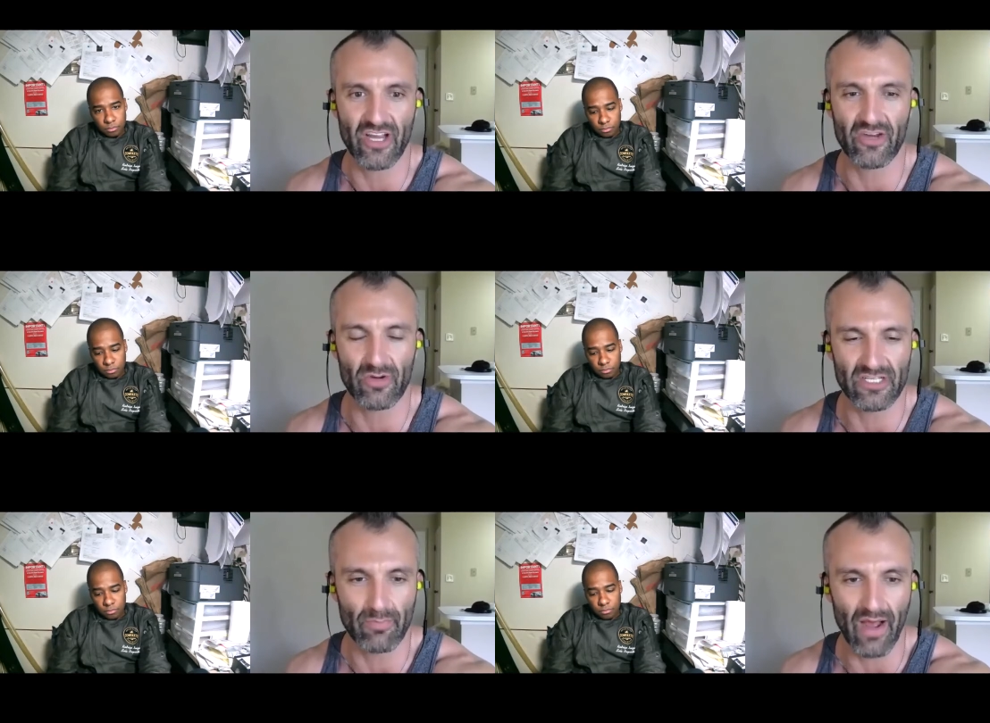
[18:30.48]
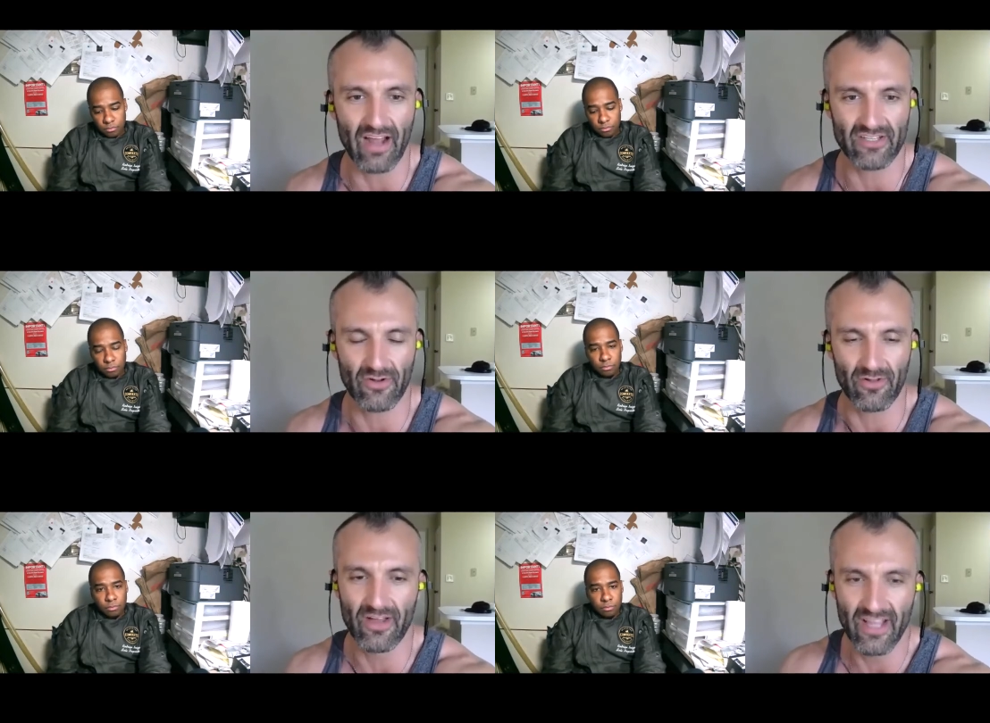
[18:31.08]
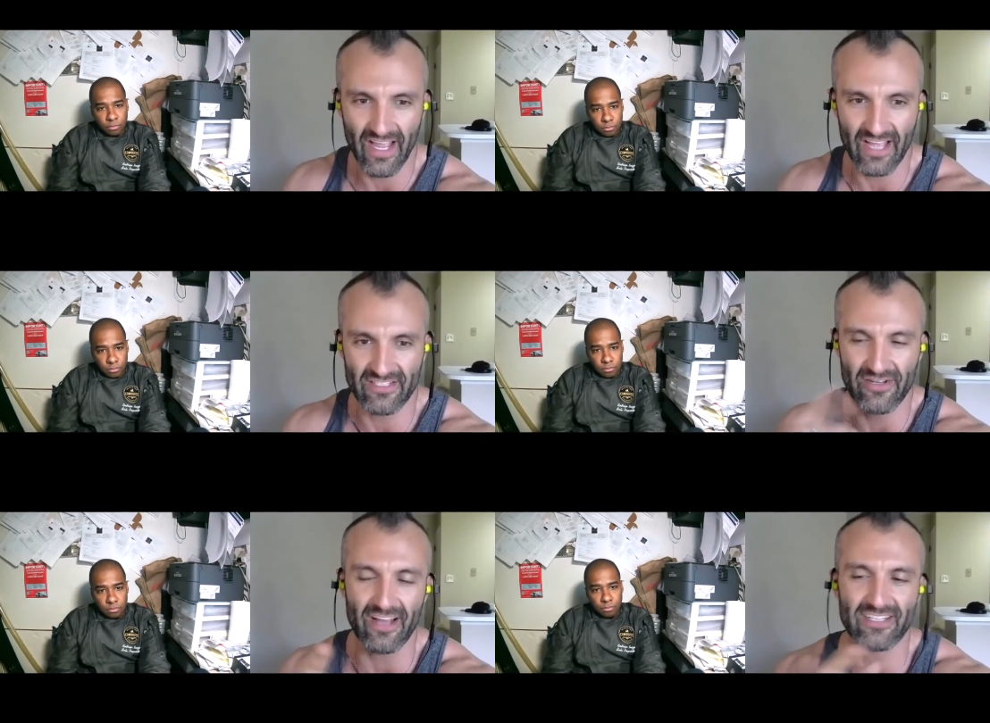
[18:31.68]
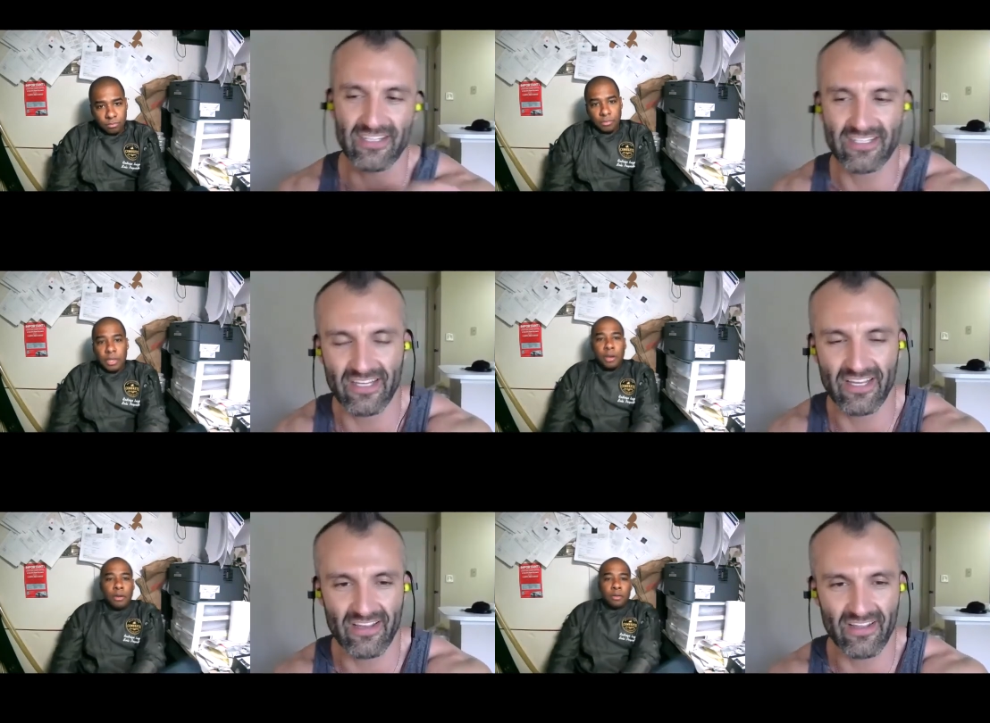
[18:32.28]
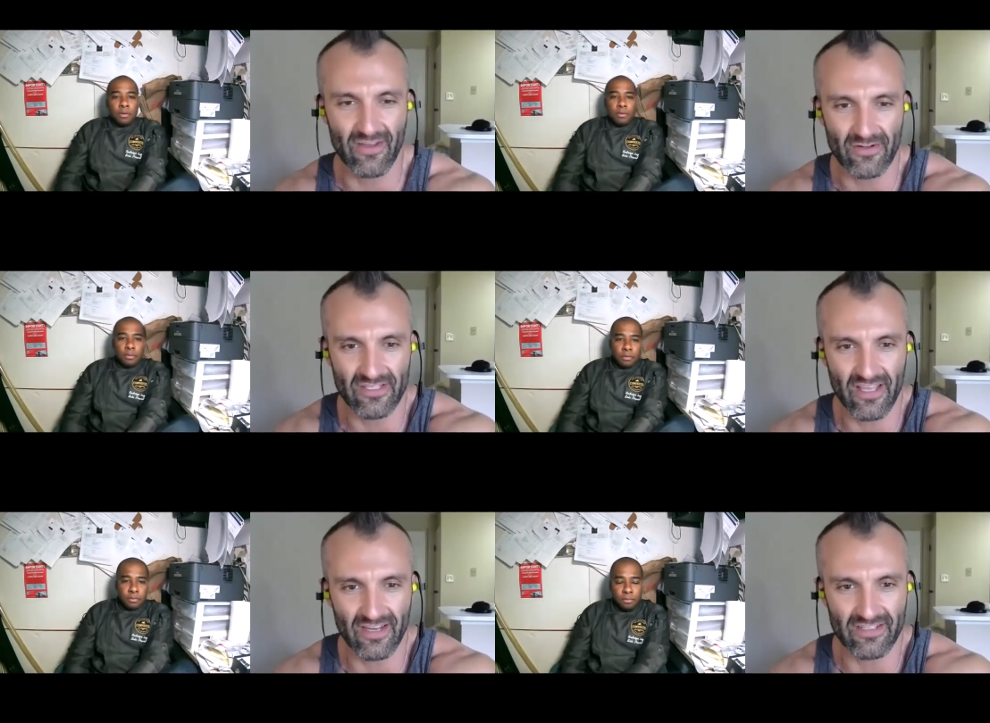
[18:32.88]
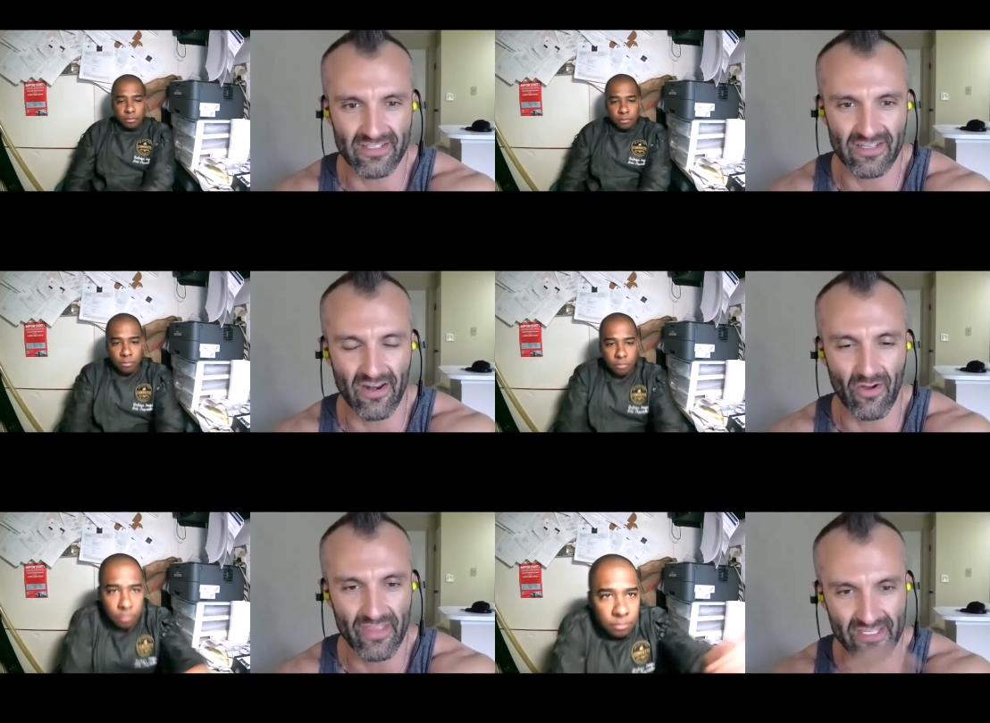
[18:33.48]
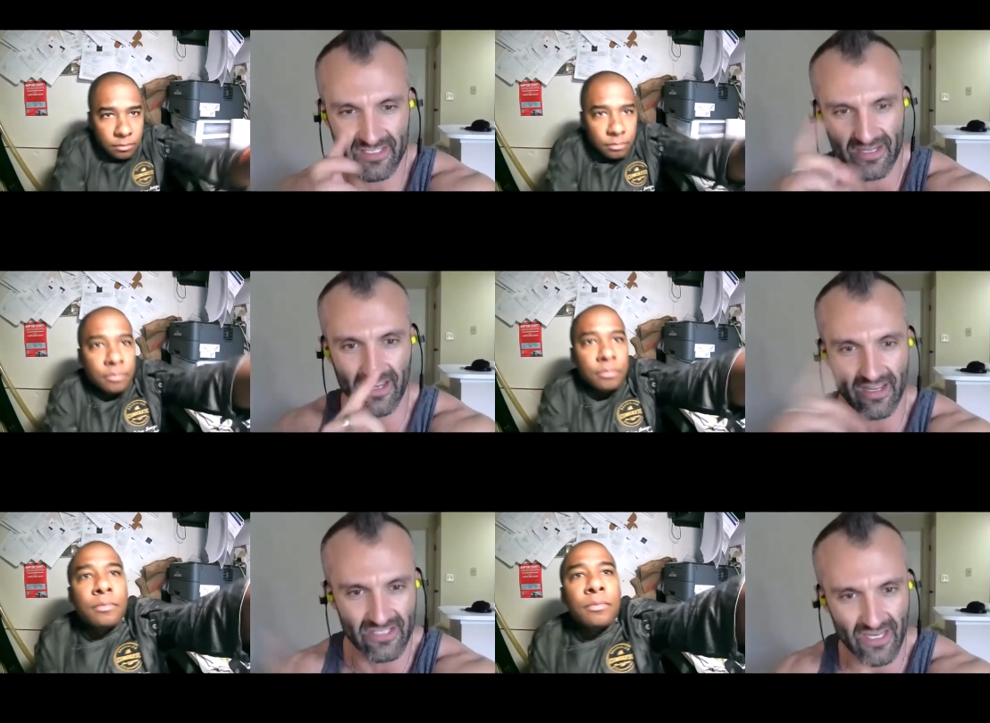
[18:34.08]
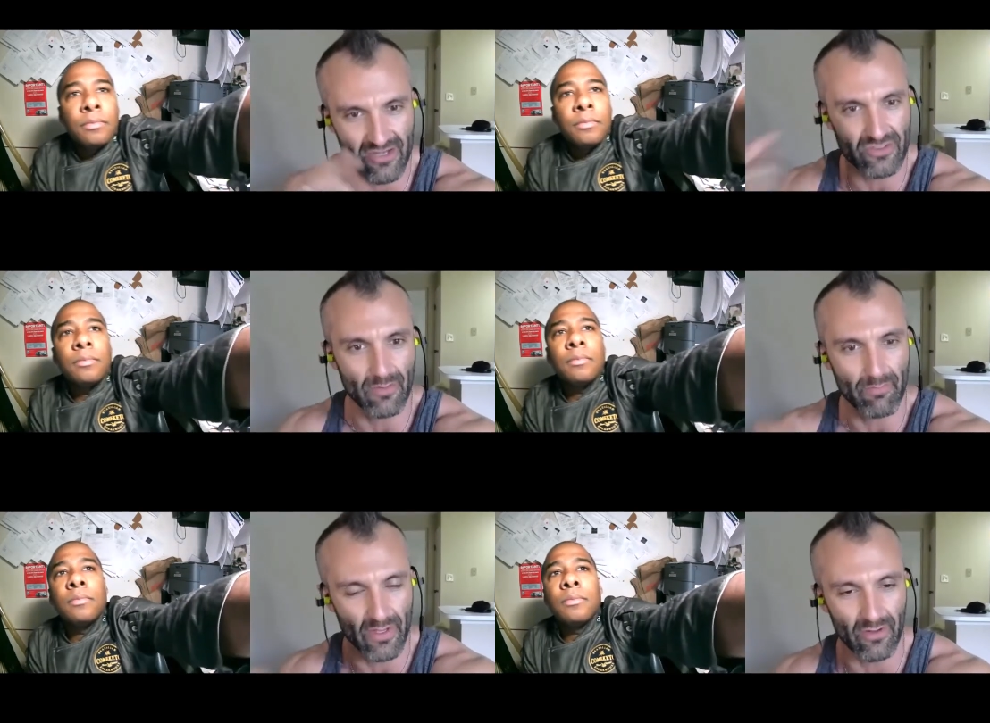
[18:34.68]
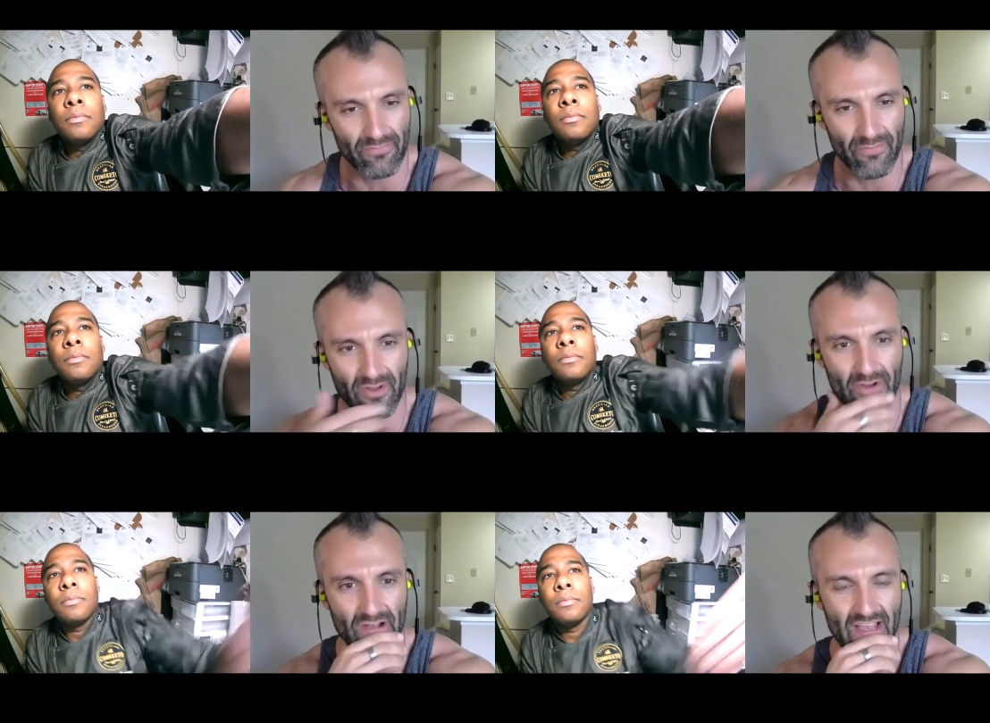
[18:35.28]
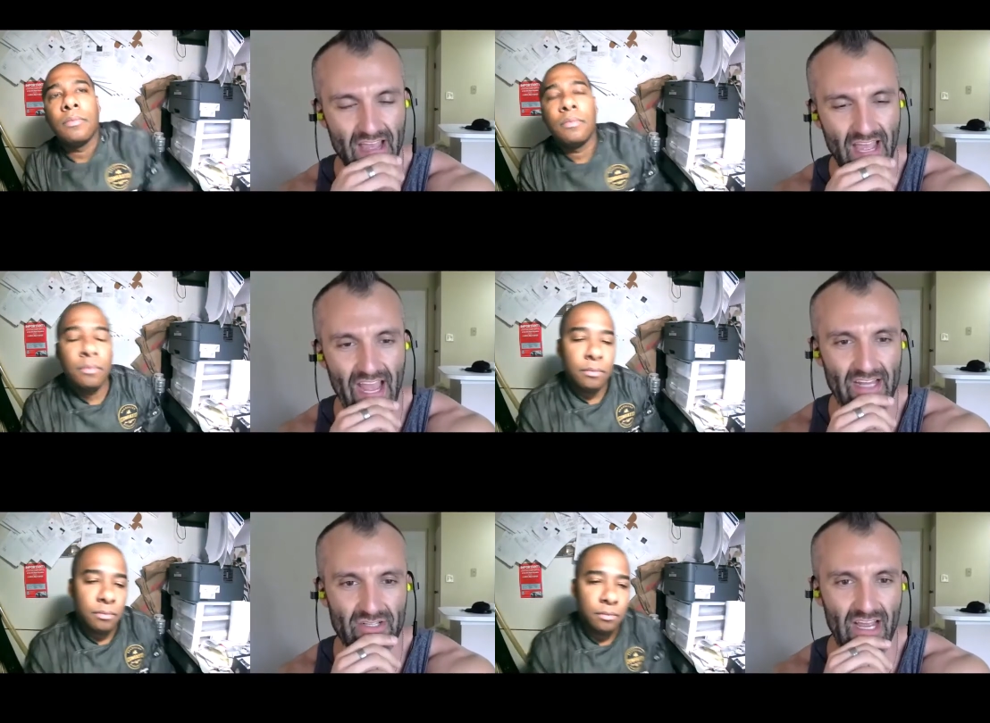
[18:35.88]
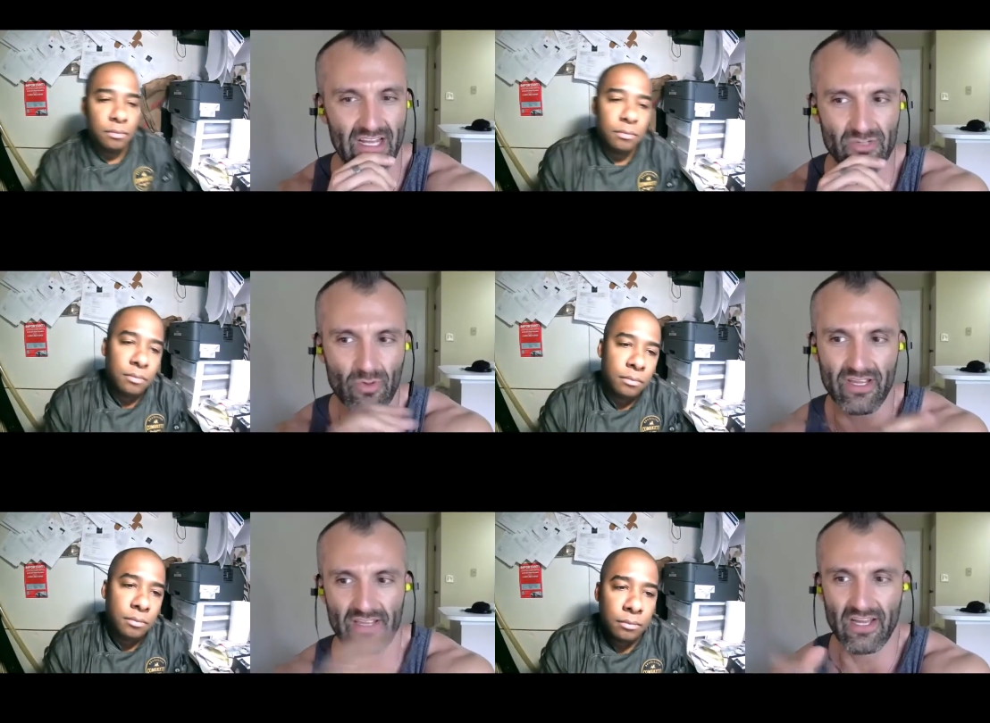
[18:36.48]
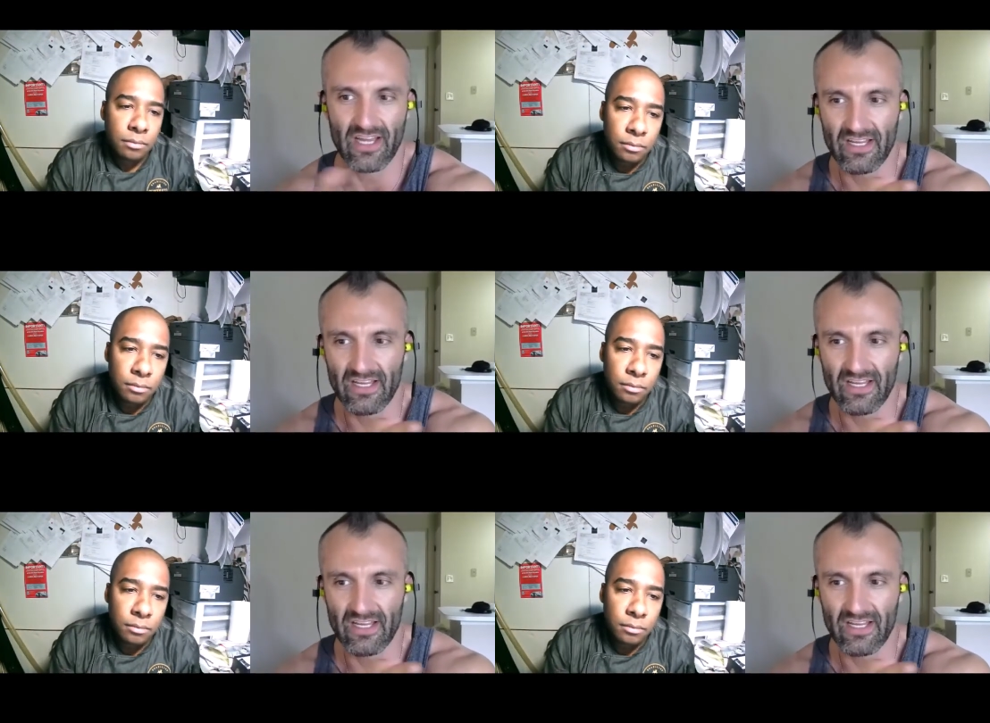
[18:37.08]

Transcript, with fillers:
Speaker 1: genuine spot. So it's nice to see those things, you know, and this is going to continue to build for you as we